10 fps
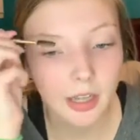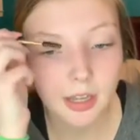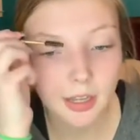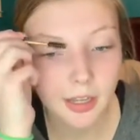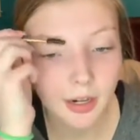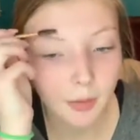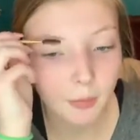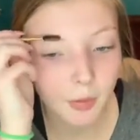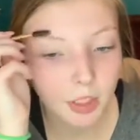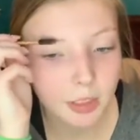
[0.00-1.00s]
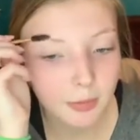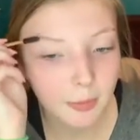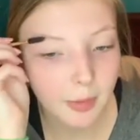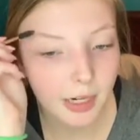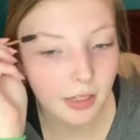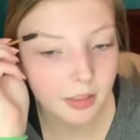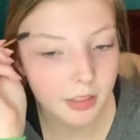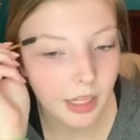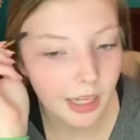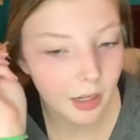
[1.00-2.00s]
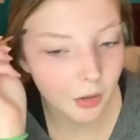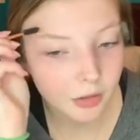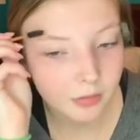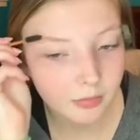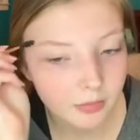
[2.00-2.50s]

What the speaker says: and brush my brows out.